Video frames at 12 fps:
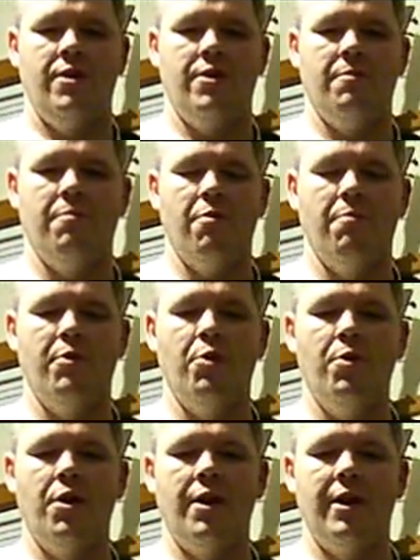The
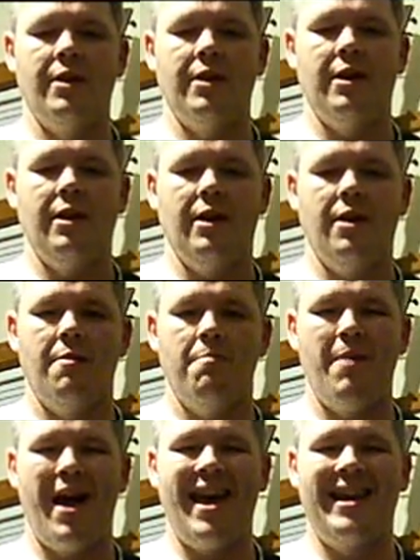Bermuda and the
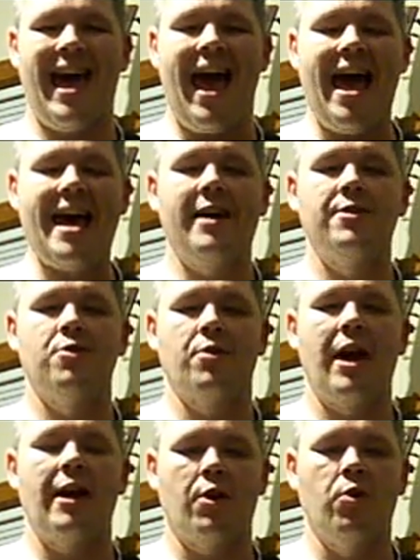Bad As are
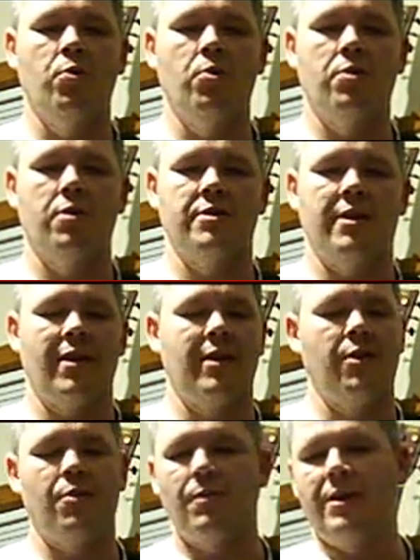kind of cool because they got
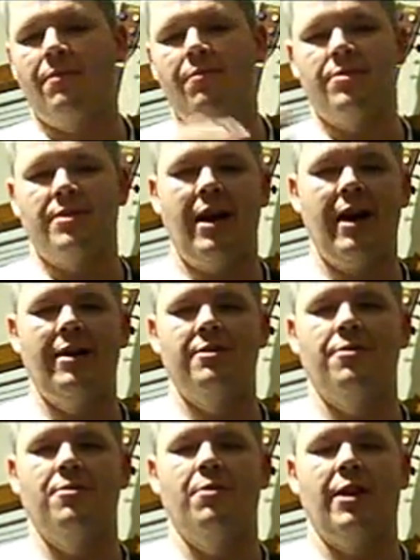the 3 different sides
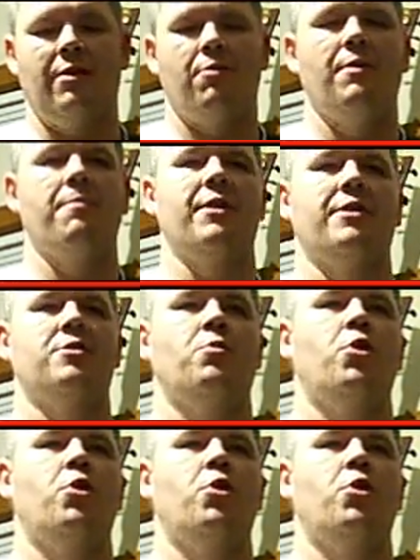and they're like 3 picks in